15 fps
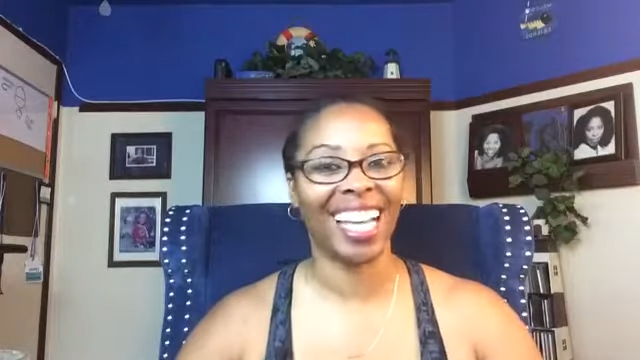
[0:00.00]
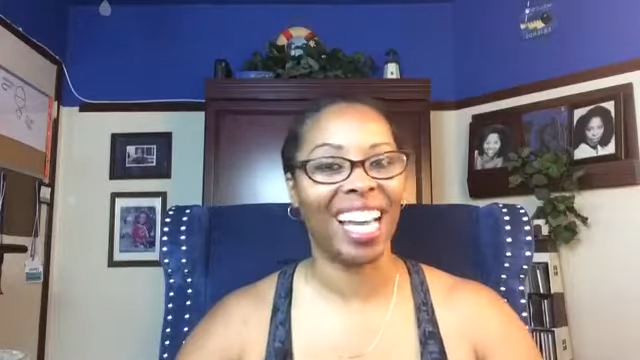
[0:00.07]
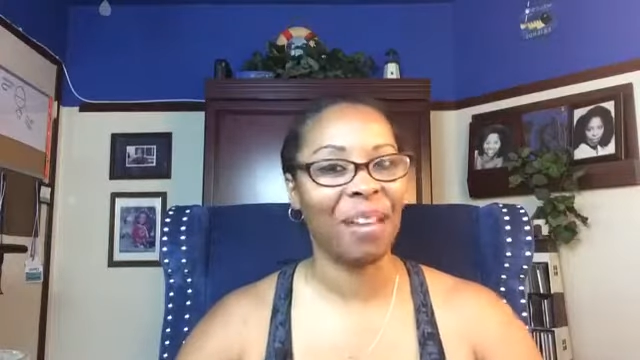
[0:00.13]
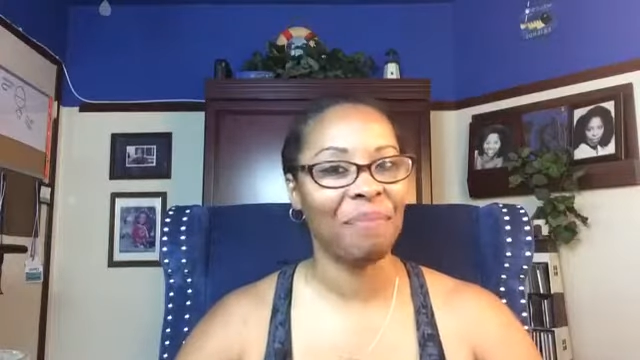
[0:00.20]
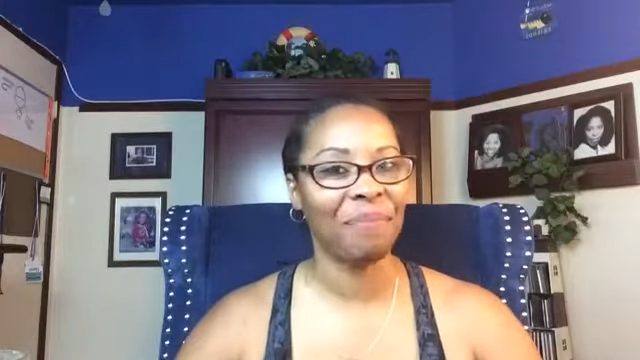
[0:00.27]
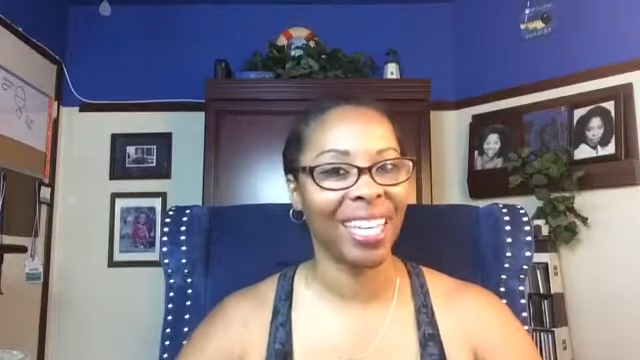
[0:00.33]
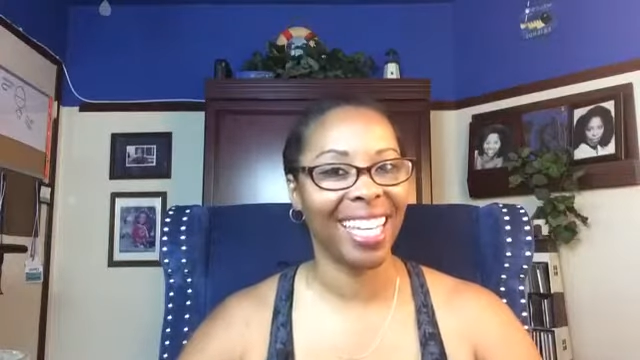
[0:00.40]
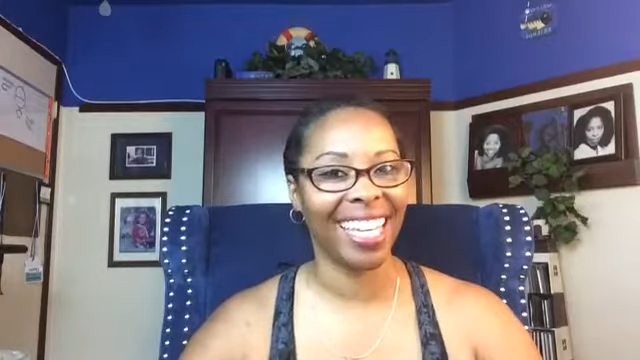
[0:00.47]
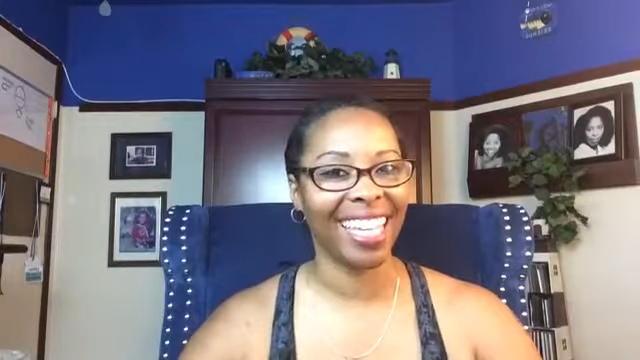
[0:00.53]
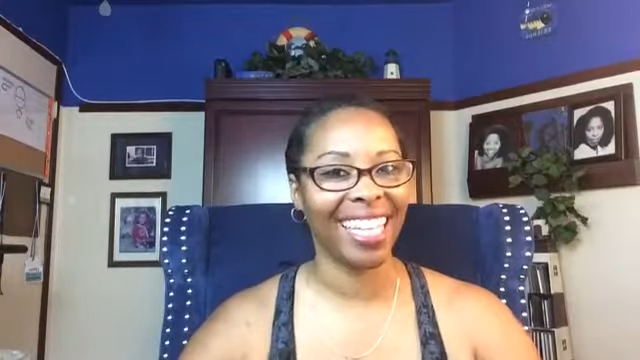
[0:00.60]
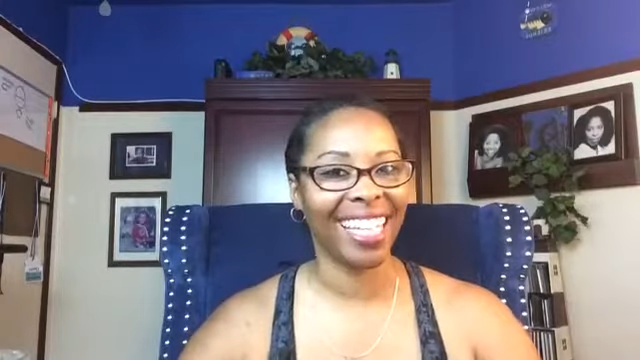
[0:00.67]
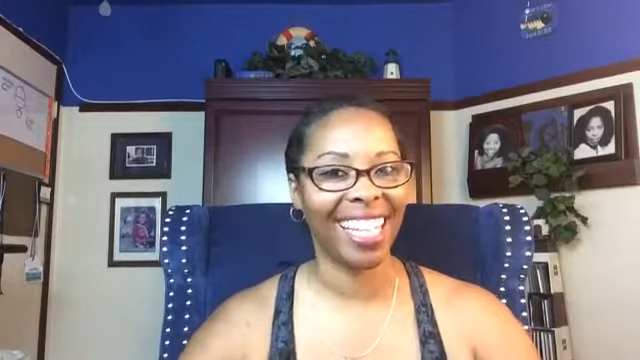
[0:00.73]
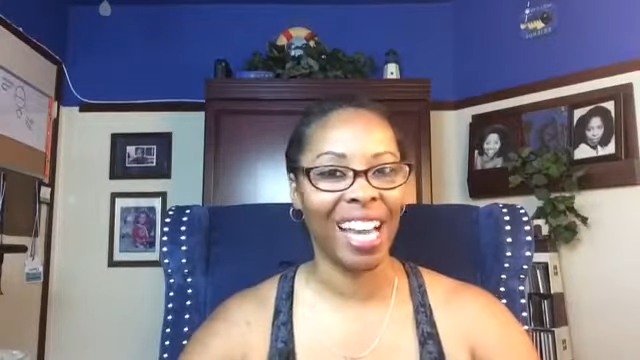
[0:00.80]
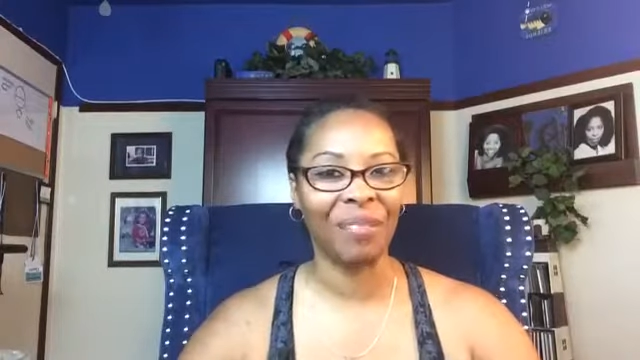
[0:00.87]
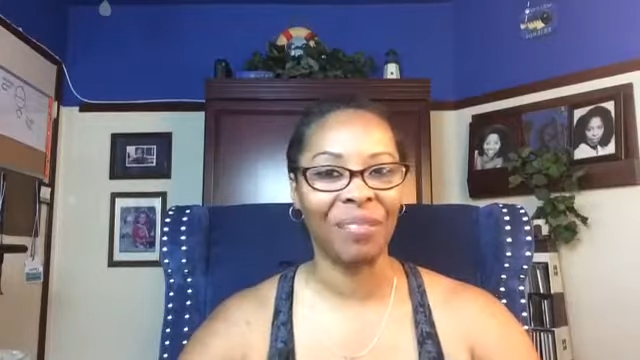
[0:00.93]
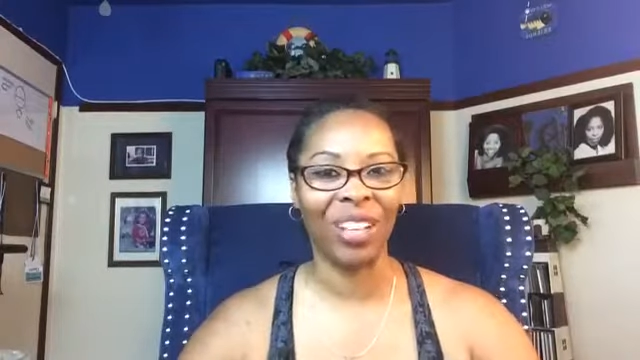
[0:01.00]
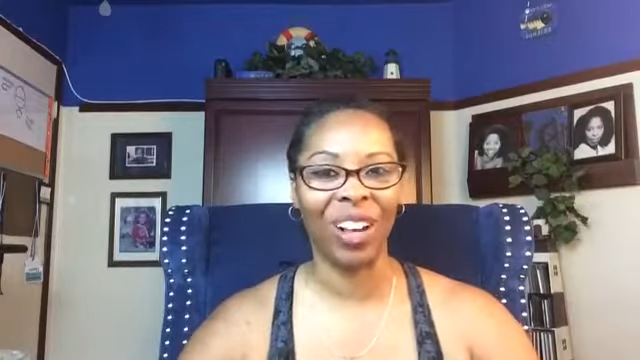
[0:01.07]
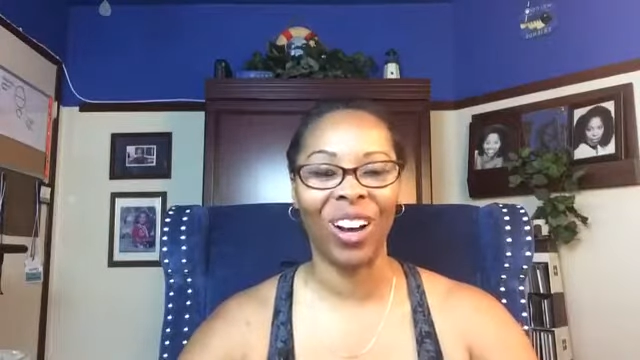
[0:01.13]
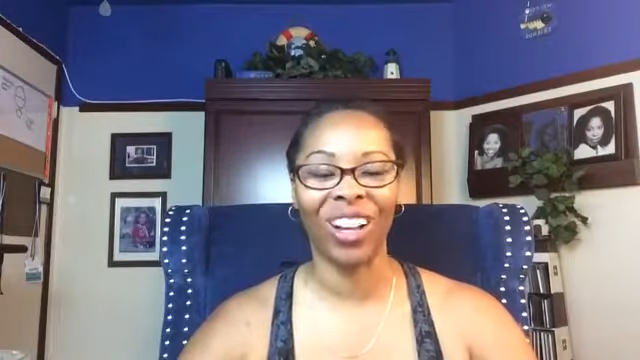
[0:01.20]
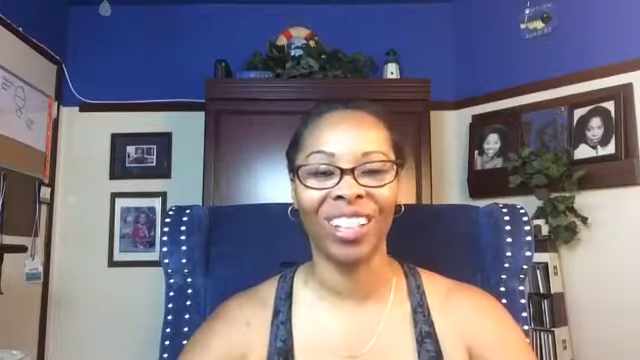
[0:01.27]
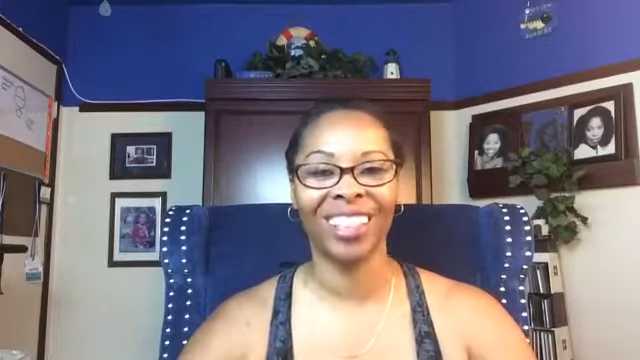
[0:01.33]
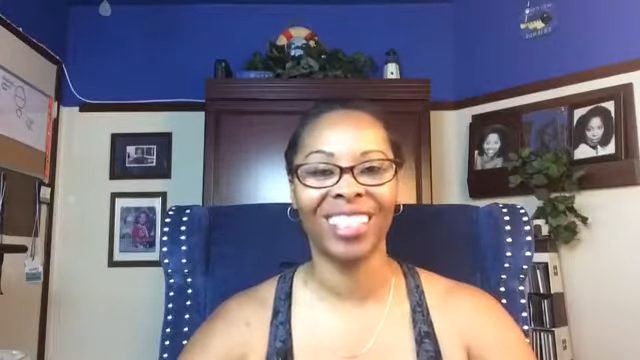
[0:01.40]
I'm Pia. I'm the
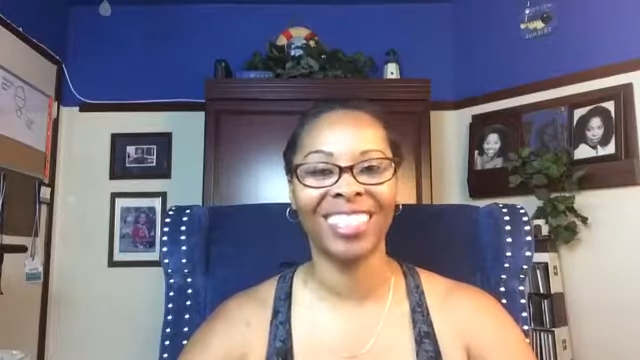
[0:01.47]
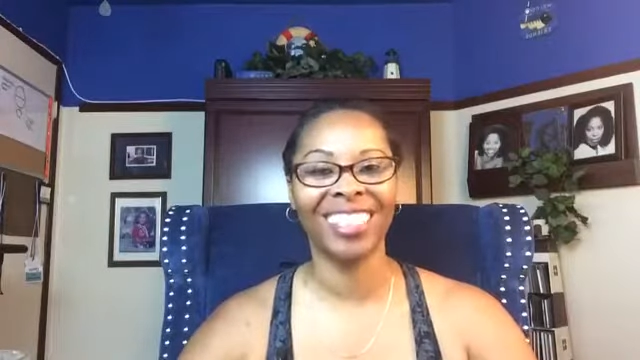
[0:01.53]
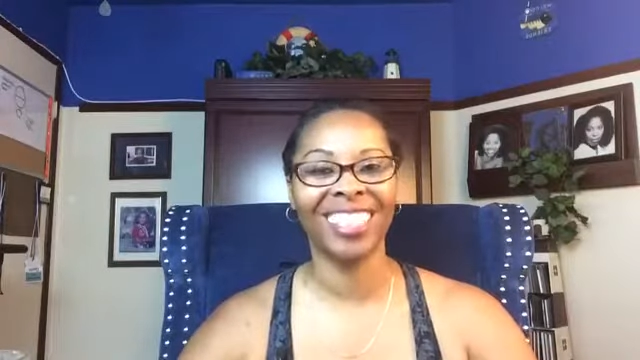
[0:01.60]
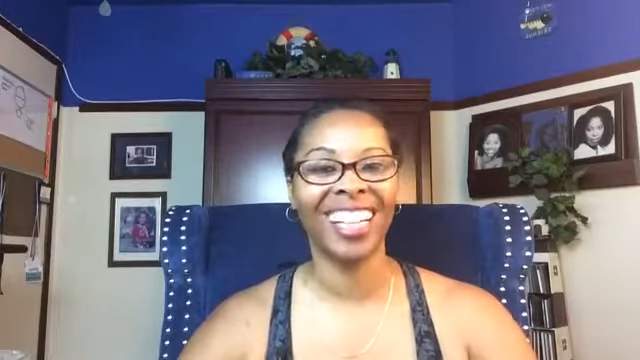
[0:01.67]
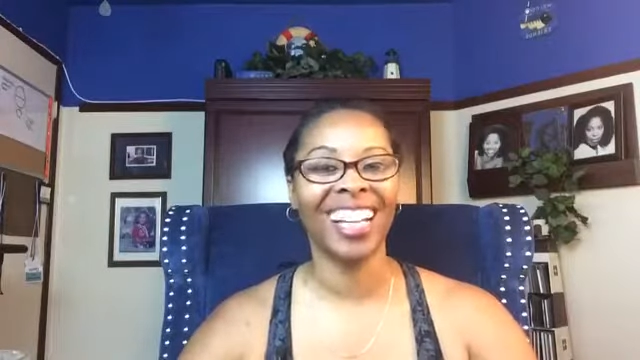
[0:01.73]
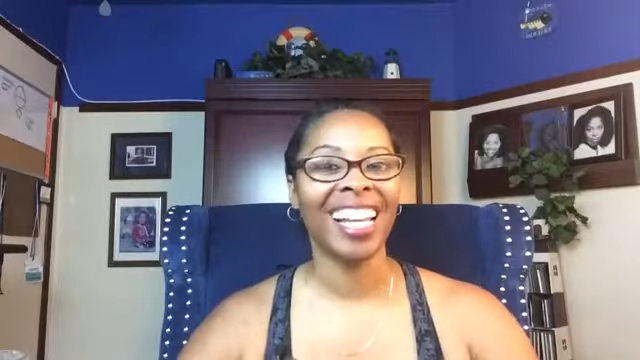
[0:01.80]
author.